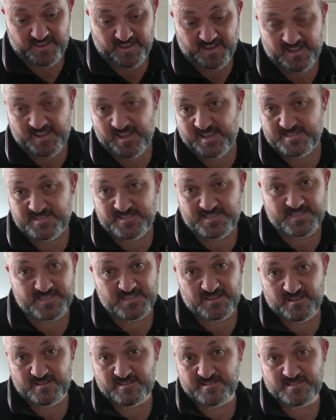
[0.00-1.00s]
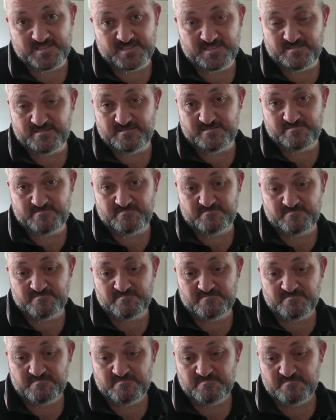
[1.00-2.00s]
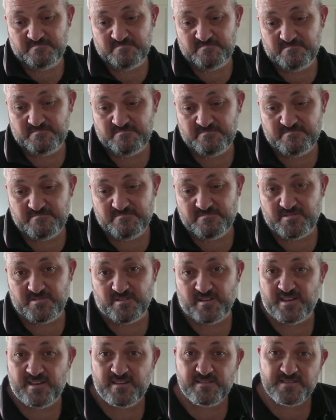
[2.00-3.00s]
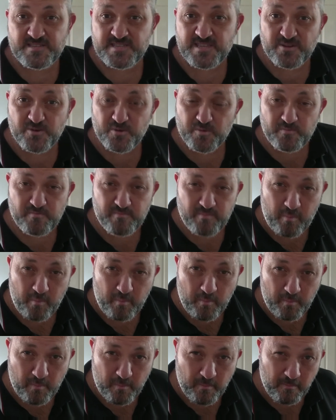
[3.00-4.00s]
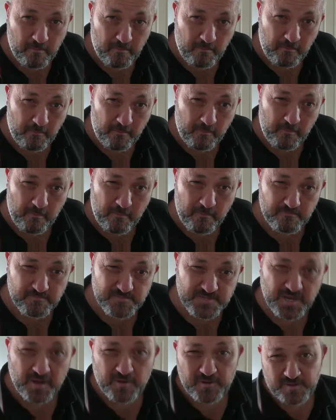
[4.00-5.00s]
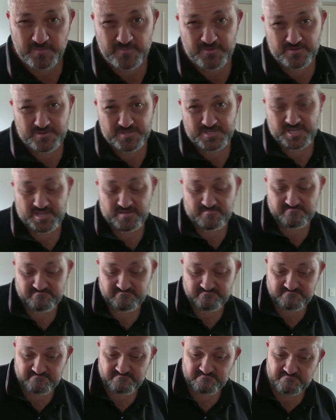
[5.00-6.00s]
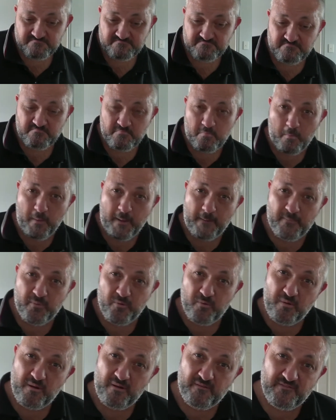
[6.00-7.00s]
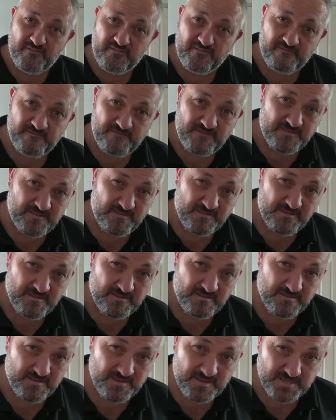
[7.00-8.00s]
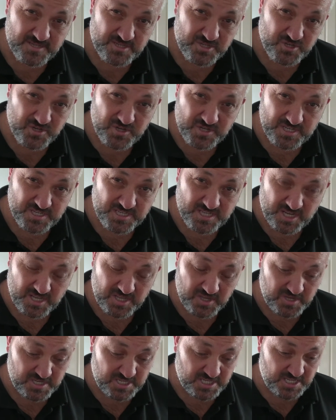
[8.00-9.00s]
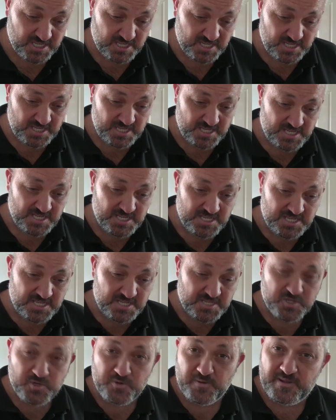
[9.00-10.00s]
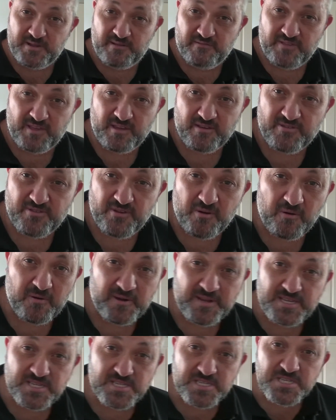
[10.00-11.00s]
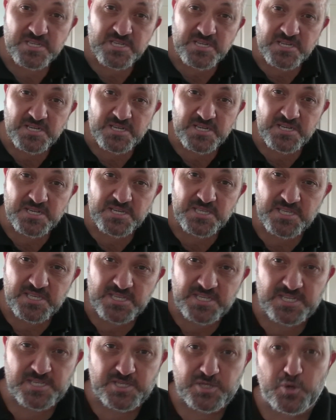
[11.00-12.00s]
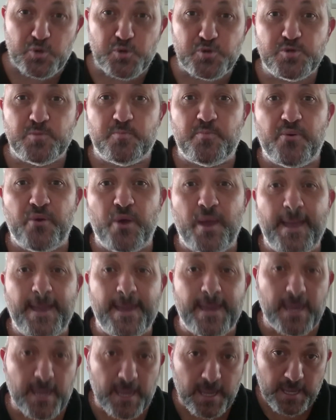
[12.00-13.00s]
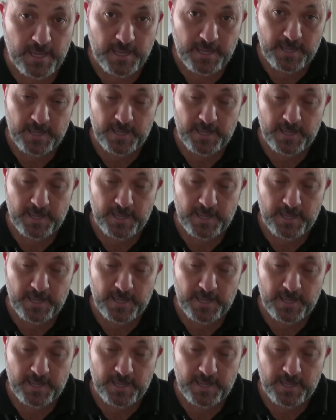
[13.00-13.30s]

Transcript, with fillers: and has decided to not hand a single child abusing member of his church's clergy to any of the authorities. He's just going to pray.